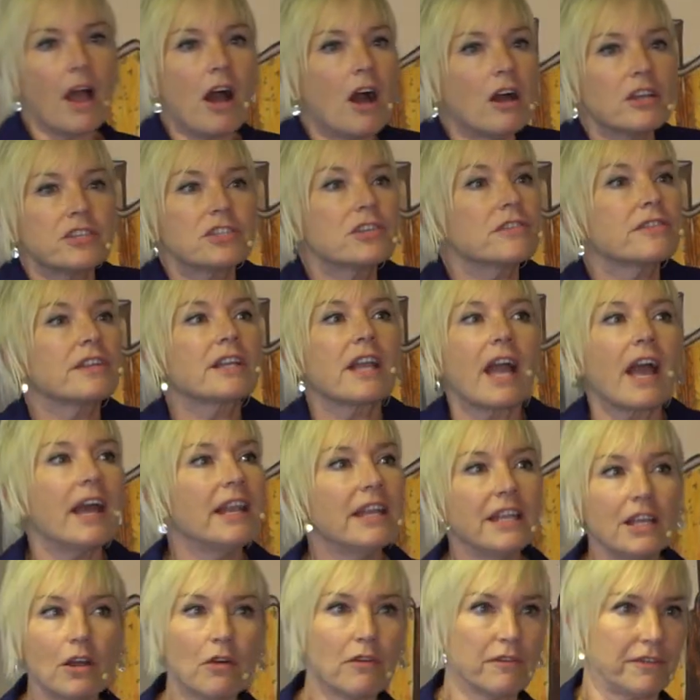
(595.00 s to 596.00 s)
I should think
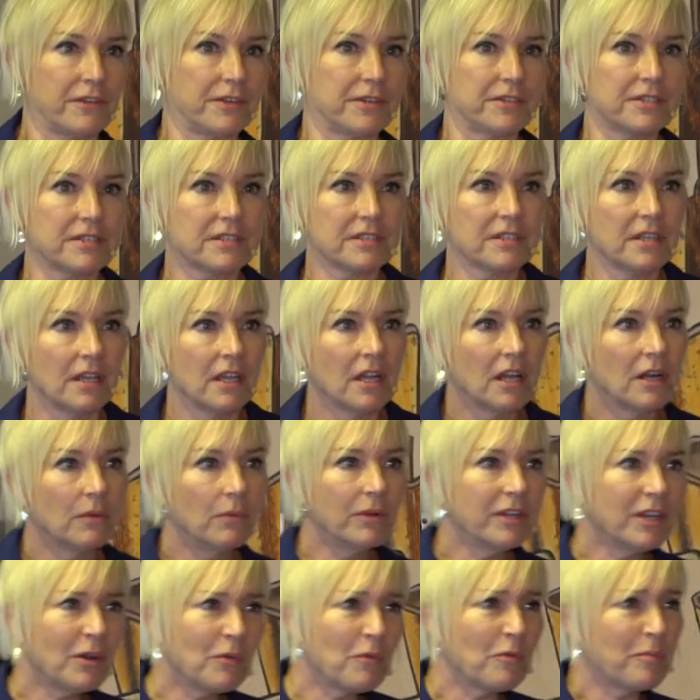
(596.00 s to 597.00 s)
any of us,
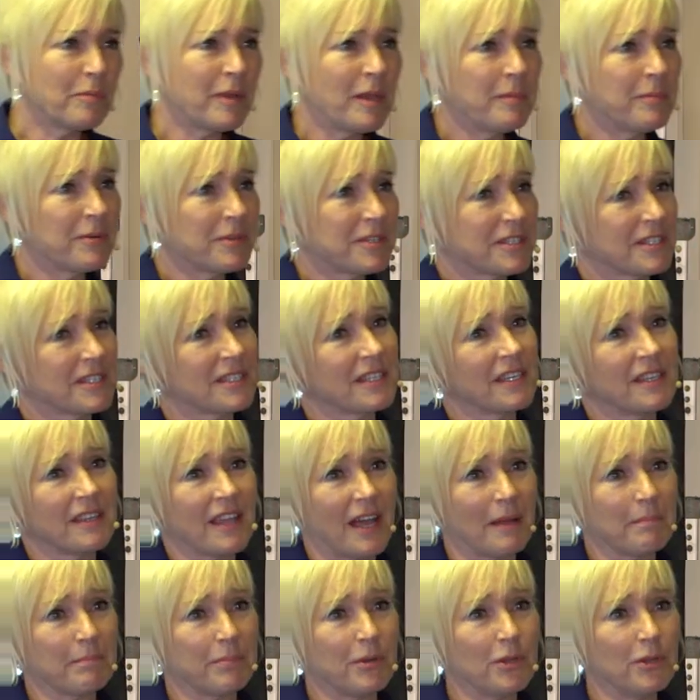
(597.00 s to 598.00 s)
we don't want people to see
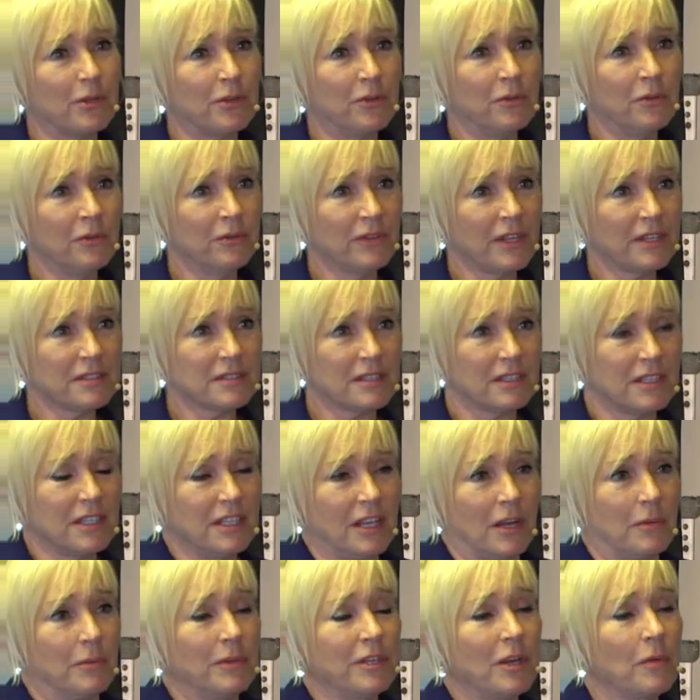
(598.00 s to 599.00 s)
that poo. That's, you
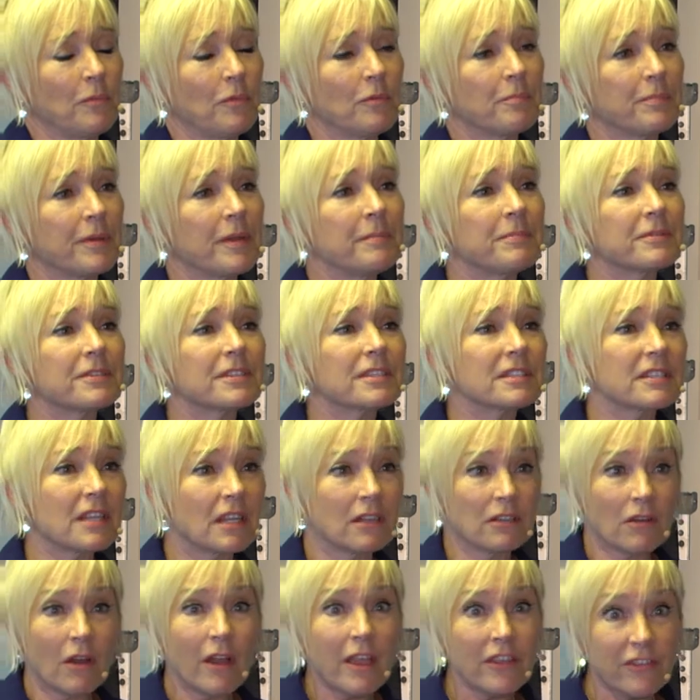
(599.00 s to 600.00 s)
know, we don't want people to see,
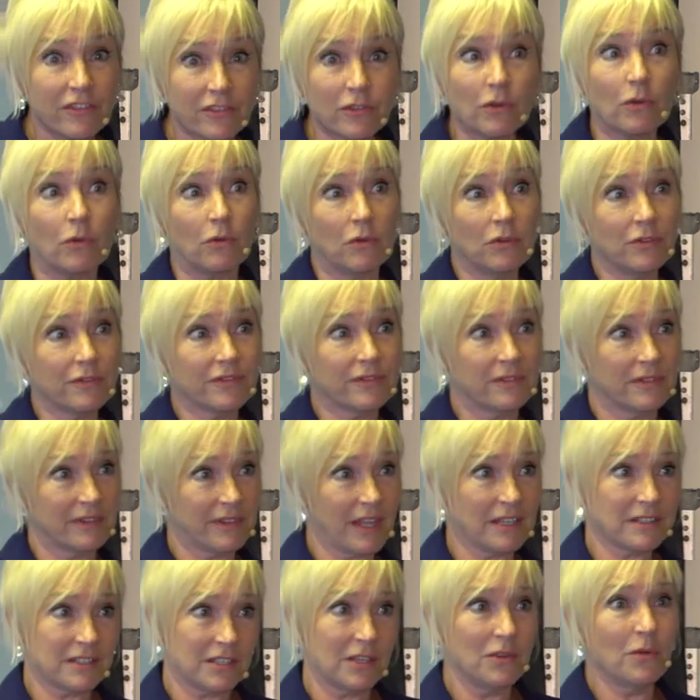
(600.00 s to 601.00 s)
and I thought
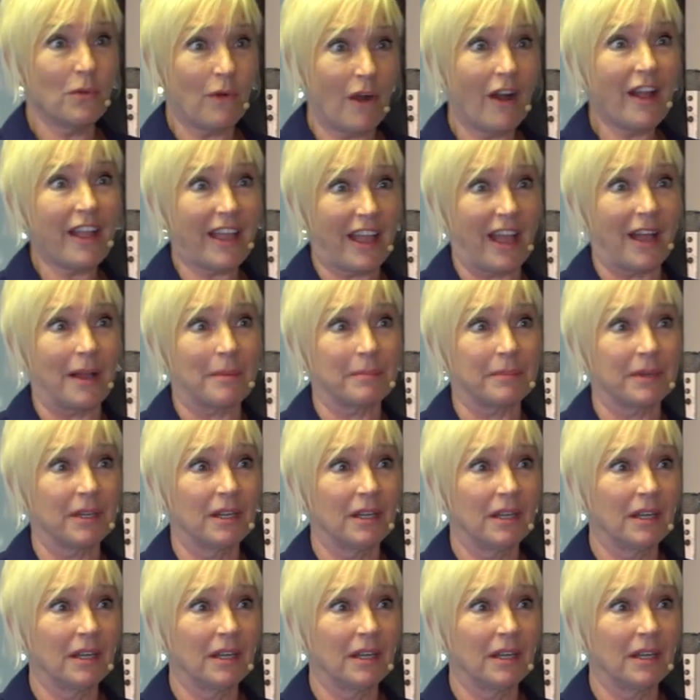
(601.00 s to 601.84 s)
That's who I am.